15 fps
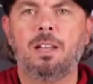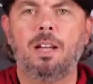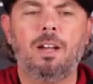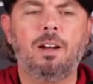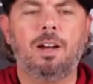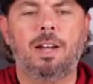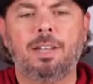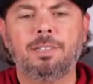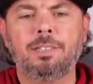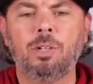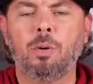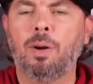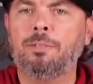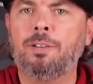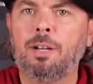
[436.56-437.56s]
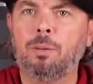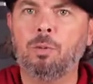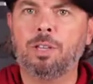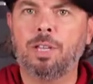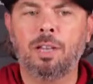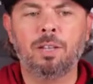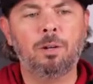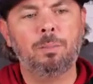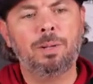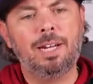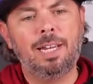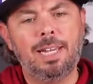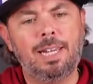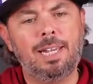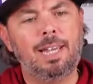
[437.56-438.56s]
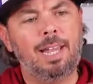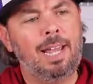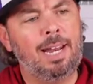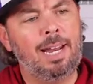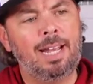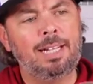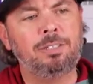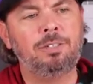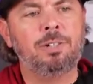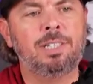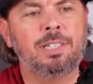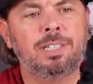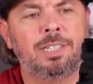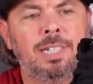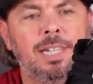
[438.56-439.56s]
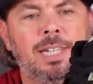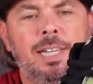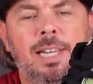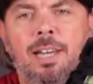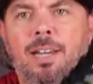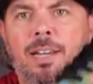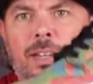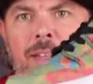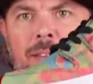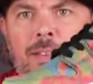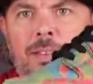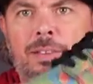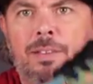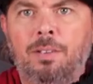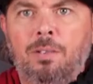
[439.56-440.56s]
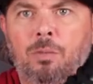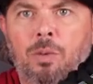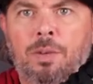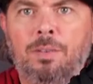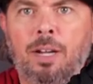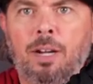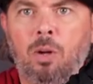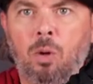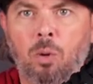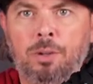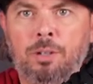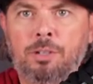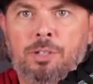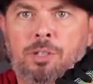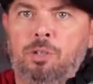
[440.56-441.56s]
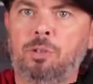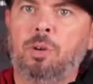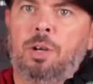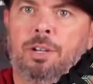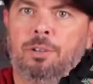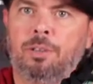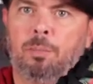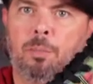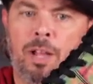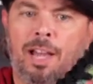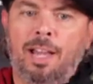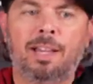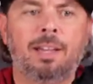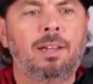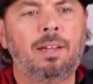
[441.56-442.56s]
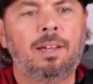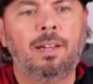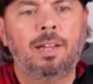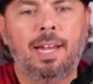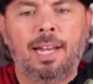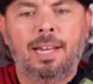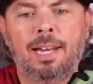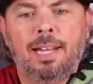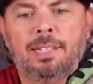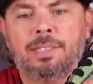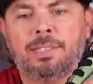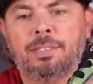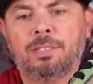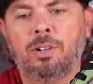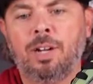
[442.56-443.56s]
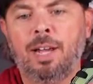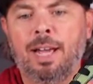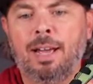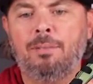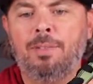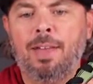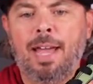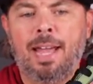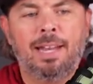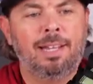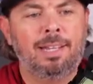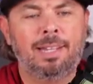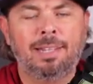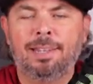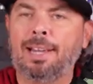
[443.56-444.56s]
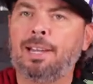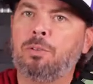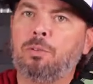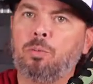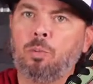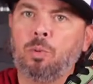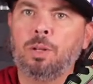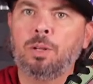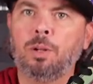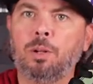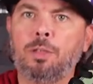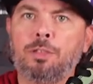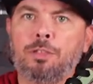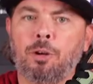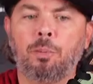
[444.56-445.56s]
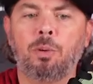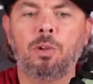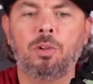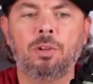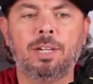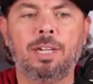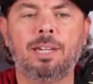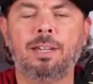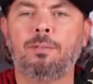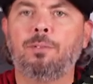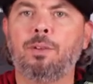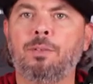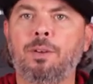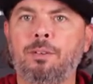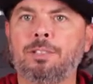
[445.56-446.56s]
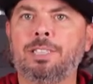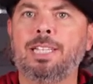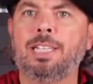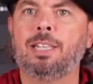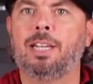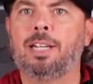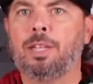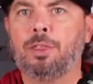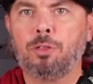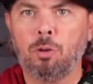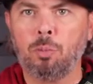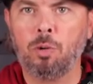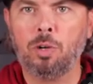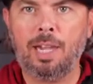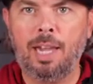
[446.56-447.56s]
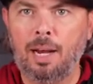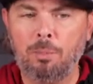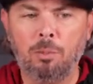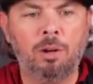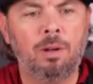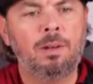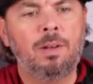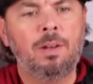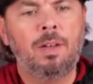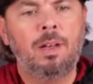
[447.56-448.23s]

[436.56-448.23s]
All right, so I've hit them with a little bit of heat, and as you can see, we've got a whole new shoe under the black. And this is going to have that, again, that real thermal looking, if you've ever seen like a thermal camera,